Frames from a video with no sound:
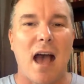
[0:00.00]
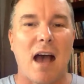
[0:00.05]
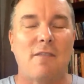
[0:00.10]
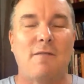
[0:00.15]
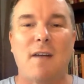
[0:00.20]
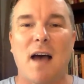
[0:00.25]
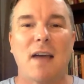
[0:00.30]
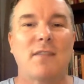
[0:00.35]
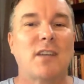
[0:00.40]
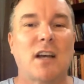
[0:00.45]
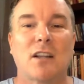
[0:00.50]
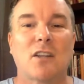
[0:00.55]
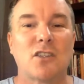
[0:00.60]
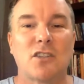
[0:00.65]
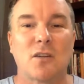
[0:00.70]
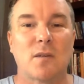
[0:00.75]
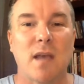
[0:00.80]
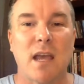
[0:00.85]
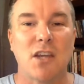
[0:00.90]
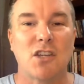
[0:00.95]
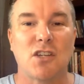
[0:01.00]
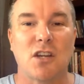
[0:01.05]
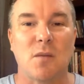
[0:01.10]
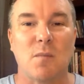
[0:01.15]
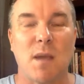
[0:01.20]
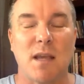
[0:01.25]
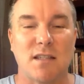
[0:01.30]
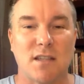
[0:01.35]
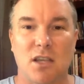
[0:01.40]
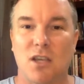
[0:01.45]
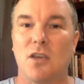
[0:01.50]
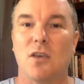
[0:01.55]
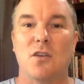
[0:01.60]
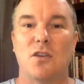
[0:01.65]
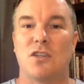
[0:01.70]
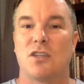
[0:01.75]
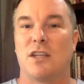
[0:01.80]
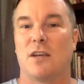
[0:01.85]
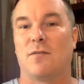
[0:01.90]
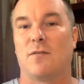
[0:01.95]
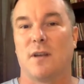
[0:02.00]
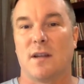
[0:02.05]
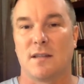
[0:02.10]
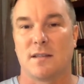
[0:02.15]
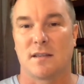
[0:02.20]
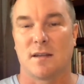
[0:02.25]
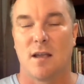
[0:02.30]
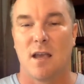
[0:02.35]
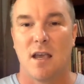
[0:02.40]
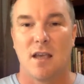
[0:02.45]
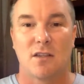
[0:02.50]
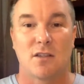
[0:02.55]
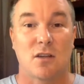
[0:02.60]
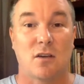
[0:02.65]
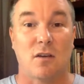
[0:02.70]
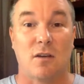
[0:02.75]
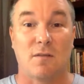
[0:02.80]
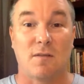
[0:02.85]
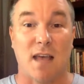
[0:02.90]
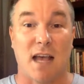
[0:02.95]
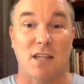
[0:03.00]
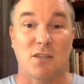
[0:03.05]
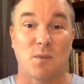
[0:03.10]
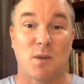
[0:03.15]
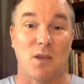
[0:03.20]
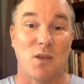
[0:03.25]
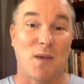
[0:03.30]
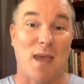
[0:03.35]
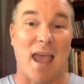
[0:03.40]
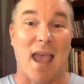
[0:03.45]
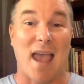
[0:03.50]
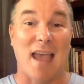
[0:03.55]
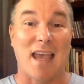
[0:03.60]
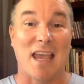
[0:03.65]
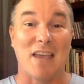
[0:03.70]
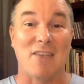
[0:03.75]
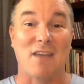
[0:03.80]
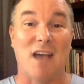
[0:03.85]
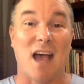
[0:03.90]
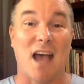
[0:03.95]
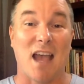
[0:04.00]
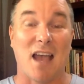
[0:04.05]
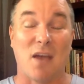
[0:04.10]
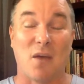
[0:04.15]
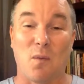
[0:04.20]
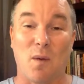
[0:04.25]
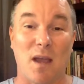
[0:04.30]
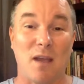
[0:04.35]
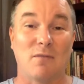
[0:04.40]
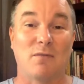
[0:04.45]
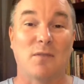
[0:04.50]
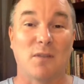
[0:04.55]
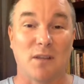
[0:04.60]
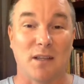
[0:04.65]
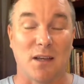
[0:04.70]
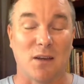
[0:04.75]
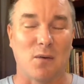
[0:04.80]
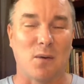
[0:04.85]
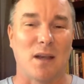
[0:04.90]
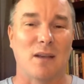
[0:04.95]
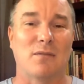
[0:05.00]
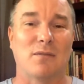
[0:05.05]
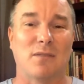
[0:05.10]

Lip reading: A $5 donation makes a huge difference. So if that's what you can give, I gratefully,